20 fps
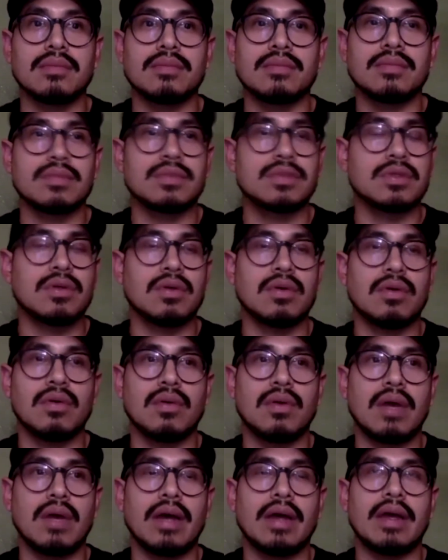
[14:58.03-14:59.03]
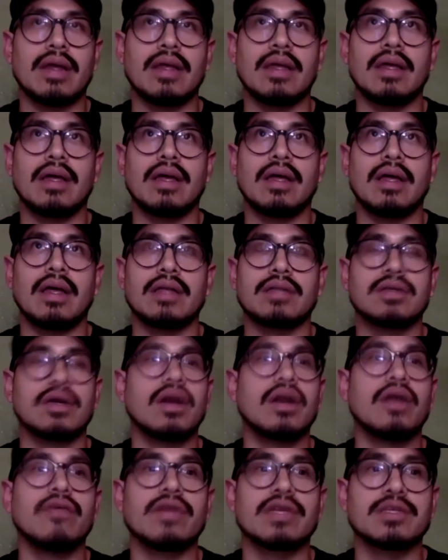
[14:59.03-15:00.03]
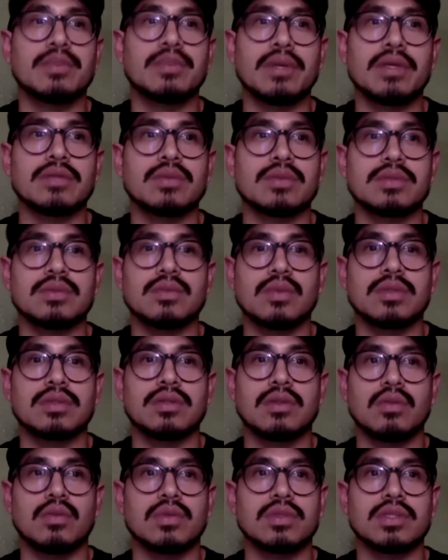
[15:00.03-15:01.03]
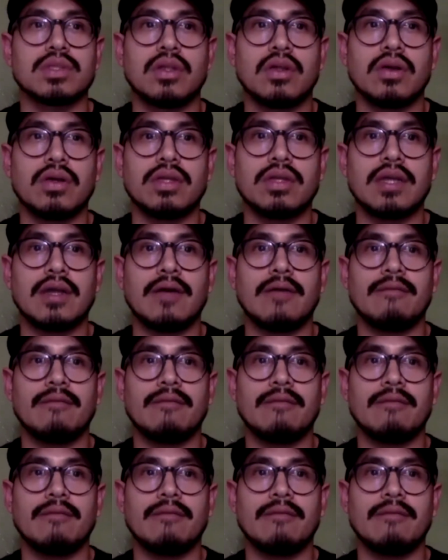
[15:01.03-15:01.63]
So a ton of experience was learned there,